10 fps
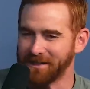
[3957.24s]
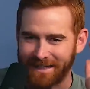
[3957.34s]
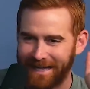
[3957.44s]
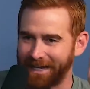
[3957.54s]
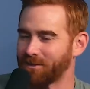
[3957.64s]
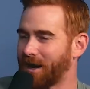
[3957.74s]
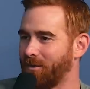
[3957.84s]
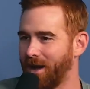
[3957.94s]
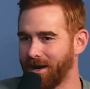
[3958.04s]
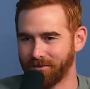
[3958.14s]
He's like, that's what I
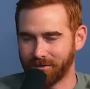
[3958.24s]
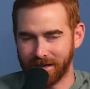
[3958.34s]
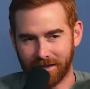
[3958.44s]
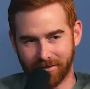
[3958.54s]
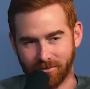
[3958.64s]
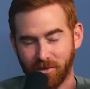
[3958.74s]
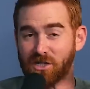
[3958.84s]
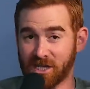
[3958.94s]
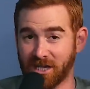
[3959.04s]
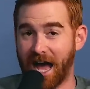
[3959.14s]
wanted for years,
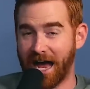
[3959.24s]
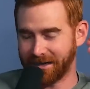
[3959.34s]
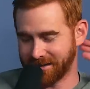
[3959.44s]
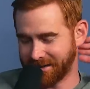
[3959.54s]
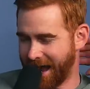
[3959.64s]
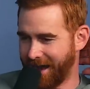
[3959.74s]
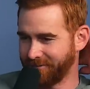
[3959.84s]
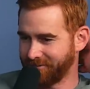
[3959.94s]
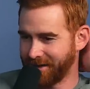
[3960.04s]
which is a lie, because Al